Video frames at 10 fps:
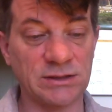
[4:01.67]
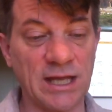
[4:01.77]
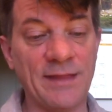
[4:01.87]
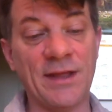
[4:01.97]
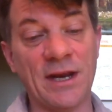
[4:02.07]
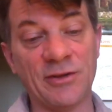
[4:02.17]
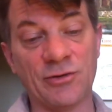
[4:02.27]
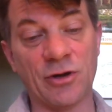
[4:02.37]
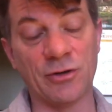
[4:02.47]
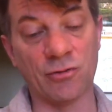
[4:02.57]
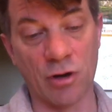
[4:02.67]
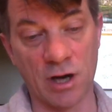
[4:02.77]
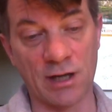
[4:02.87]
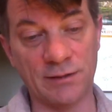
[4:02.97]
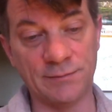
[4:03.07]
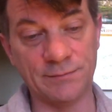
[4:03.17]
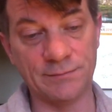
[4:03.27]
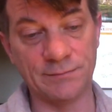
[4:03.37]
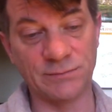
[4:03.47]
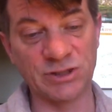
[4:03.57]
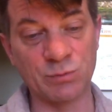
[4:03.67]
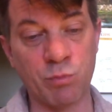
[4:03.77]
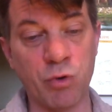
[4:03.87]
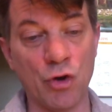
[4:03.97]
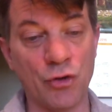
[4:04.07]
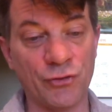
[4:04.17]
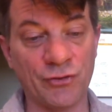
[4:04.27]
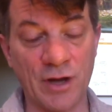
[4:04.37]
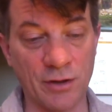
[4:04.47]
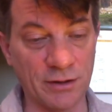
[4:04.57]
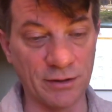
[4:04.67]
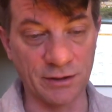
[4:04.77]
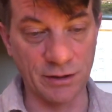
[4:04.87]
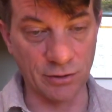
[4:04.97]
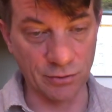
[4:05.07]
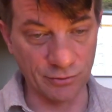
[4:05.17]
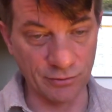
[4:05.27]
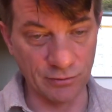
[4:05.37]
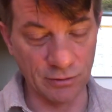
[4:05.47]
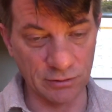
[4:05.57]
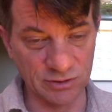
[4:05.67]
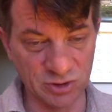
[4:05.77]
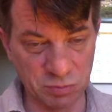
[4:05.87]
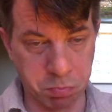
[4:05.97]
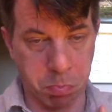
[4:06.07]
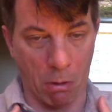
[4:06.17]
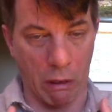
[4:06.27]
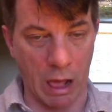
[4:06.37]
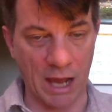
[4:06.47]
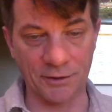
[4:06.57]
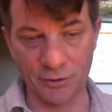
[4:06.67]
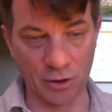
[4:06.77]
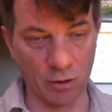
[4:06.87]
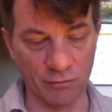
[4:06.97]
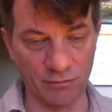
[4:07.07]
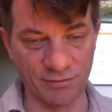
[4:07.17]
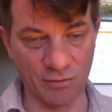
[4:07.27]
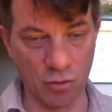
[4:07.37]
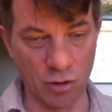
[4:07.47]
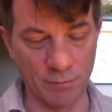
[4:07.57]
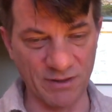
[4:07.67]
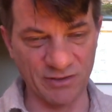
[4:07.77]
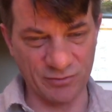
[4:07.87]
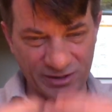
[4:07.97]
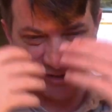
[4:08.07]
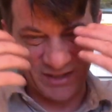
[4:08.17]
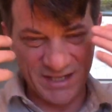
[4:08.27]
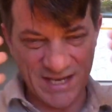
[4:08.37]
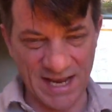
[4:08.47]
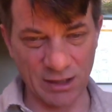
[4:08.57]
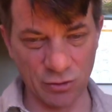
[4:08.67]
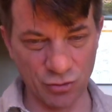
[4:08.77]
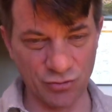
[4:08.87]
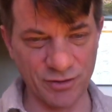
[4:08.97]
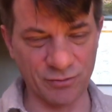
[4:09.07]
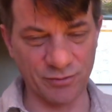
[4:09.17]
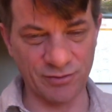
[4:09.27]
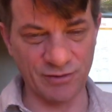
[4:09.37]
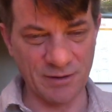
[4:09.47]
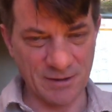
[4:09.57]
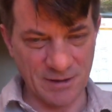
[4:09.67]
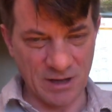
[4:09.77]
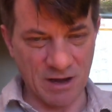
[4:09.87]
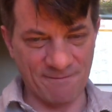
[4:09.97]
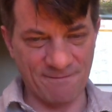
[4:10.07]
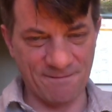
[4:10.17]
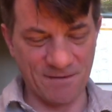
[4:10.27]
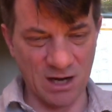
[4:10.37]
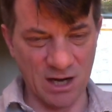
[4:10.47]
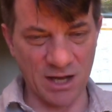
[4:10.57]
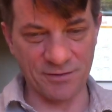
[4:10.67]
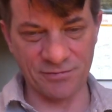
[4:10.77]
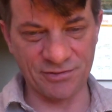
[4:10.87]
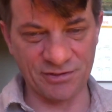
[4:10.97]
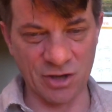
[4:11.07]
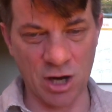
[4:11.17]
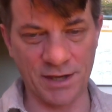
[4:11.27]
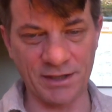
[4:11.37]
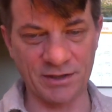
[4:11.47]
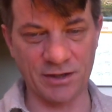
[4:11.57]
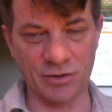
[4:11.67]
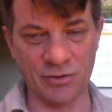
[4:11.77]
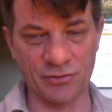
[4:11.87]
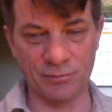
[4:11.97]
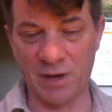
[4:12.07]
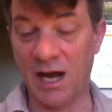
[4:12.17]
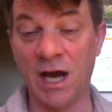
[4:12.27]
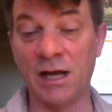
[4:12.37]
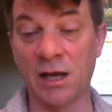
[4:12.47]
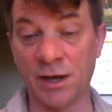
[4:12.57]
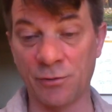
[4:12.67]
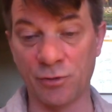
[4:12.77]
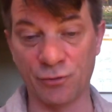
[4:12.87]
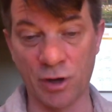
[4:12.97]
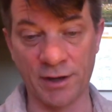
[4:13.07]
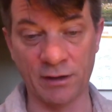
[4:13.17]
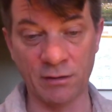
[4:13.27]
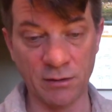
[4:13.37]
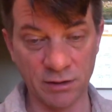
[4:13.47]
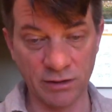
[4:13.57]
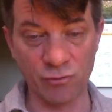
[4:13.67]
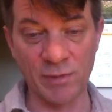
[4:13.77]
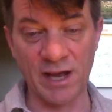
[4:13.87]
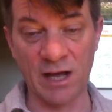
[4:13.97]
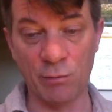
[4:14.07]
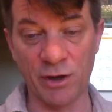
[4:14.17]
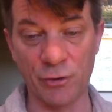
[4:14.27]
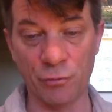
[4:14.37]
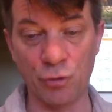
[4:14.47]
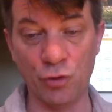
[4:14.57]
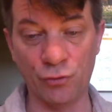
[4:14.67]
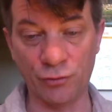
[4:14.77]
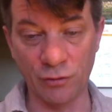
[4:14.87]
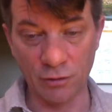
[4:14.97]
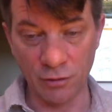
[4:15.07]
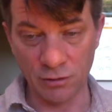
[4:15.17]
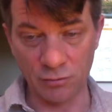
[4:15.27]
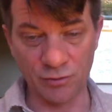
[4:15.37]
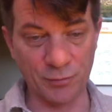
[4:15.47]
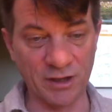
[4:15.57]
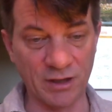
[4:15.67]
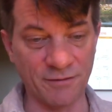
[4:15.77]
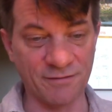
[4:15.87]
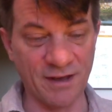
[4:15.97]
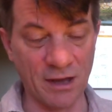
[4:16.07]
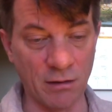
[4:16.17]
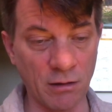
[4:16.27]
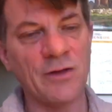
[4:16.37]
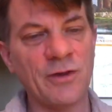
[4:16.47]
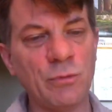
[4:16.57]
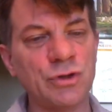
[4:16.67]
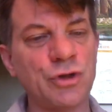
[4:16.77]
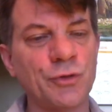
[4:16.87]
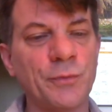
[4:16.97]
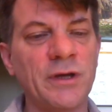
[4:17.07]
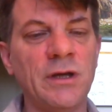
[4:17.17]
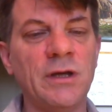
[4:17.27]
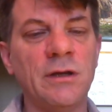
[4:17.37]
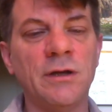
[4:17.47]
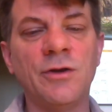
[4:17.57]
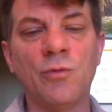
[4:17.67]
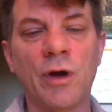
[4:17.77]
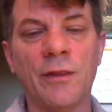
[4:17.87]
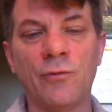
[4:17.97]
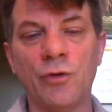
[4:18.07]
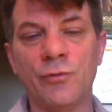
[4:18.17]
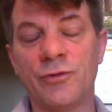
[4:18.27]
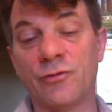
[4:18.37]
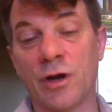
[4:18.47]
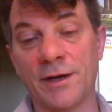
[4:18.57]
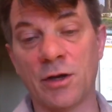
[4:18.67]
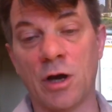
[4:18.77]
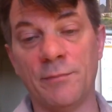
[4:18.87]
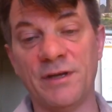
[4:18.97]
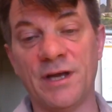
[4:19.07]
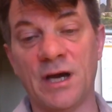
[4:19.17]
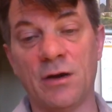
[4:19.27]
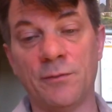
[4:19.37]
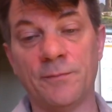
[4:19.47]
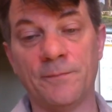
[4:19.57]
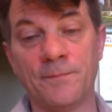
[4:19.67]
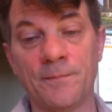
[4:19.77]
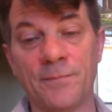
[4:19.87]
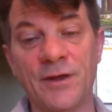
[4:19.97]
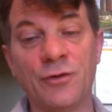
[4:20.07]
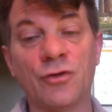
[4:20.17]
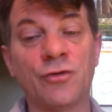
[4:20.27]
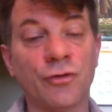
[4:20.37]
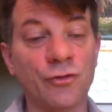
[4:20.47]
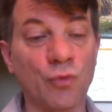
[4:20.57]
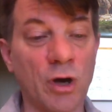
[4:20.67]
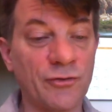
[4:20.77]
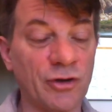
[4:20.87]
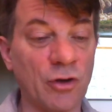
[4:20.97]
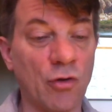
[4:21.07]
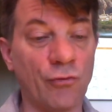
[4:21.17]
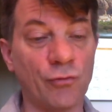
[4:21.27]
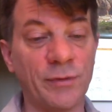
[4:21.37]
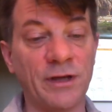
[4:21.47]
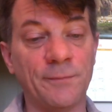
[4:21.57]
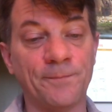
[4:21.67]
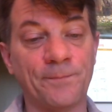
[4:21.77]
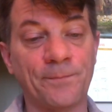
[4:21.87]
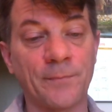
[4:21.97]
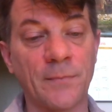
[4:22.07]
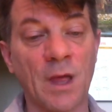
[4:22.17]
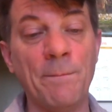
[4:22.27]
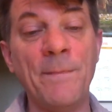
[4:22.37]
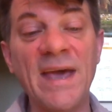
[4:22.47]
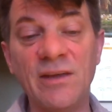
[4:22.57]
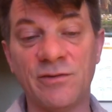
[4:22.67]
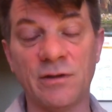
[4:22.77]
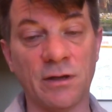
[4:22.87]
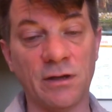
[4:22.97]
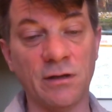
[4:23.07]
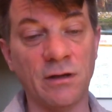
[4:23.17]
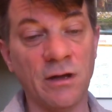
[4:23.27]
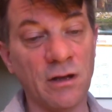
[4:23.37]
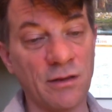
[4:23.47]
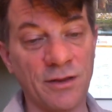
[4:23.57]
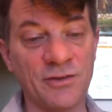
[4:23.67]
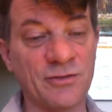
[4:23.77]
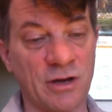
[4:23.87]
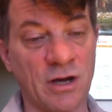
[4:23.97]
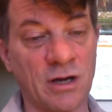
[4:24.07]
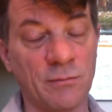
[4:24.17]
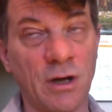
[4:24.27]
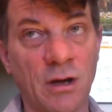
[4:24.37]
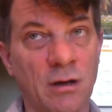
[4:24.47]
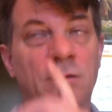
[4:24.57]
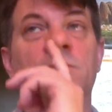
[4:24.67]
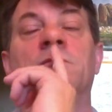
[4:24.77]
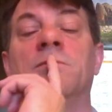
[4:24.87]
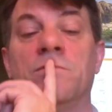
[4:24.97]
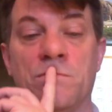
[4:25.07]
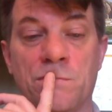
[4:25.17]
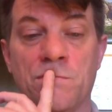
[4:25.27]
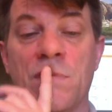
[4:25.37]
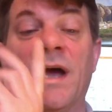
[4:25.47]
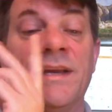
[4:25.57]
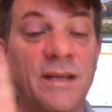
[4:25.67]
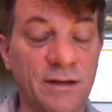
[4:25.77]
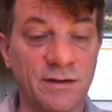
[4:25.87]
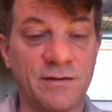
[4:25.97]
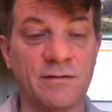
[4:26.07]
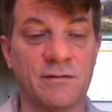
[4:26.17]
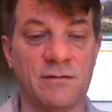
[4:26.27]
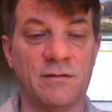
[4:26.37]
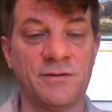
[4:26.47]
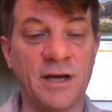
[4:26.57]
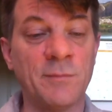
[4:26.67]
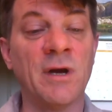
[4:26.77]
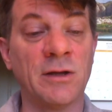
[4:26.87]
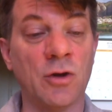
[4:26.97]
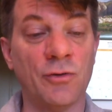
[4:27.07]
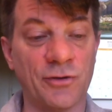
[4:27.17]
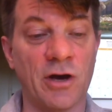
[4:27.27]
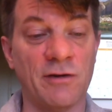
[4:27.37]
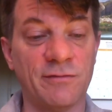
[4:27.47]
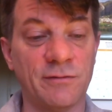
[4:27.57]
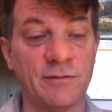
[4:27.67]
And then I started to cry, just burst out into tears. Splattered all over the floor. I mean, this was a deluge. This was a flood of snotty tears. My eyeliner was running. Even my Alberto mousse was beginning to fail. Someone took me into one of the rooms to try to calm me down. They took turns watching over me. Amazingly, this time, I didn't take my clothes off.